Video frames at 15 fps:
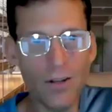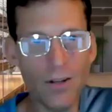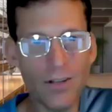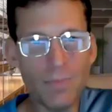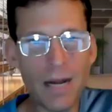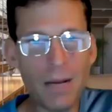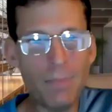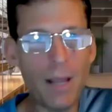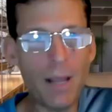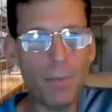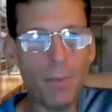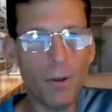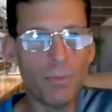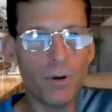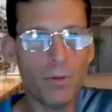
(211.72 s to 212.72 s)
I know there's many
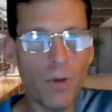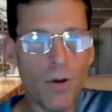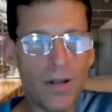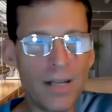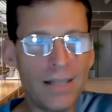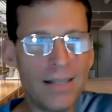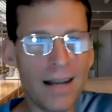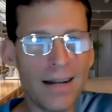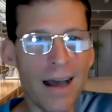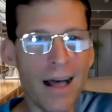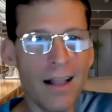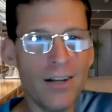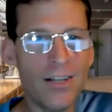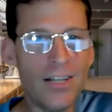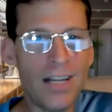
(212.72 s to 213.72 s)
people promoting
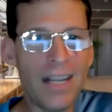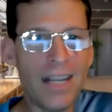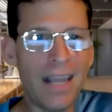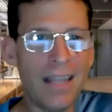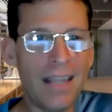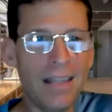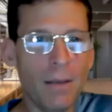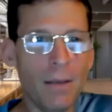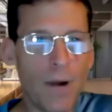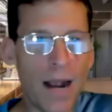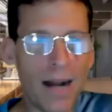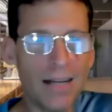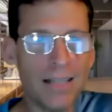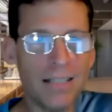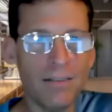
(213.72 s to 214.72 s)
technology and the
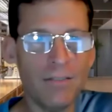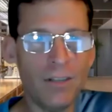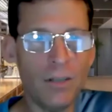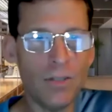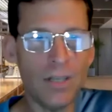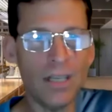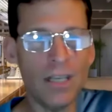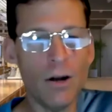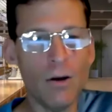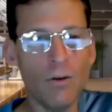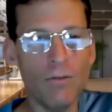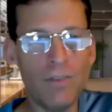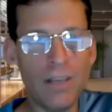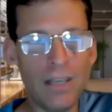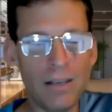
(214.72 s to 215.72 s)
practice of using, you
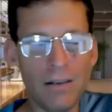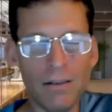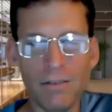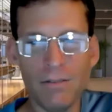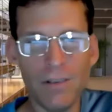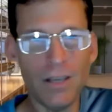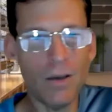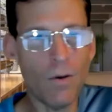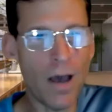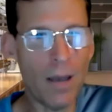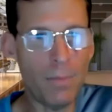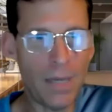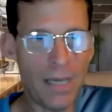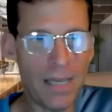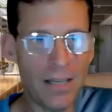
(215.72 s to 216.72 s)
know, v,
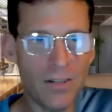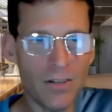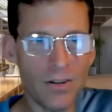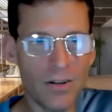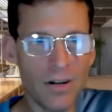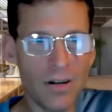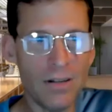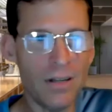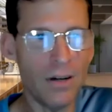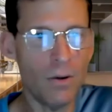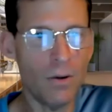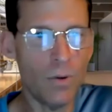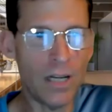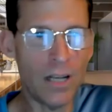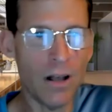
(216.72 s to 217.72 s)
VOIPs or, you
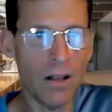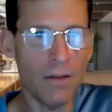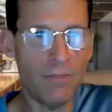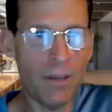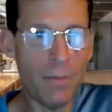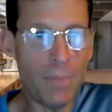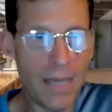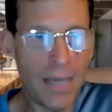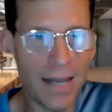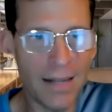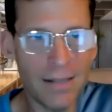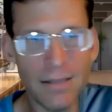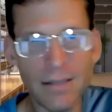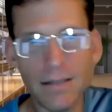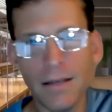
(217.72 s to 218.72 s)
know, what do you call them,
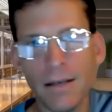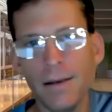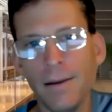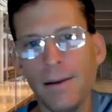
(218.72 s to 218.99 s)
VPNs.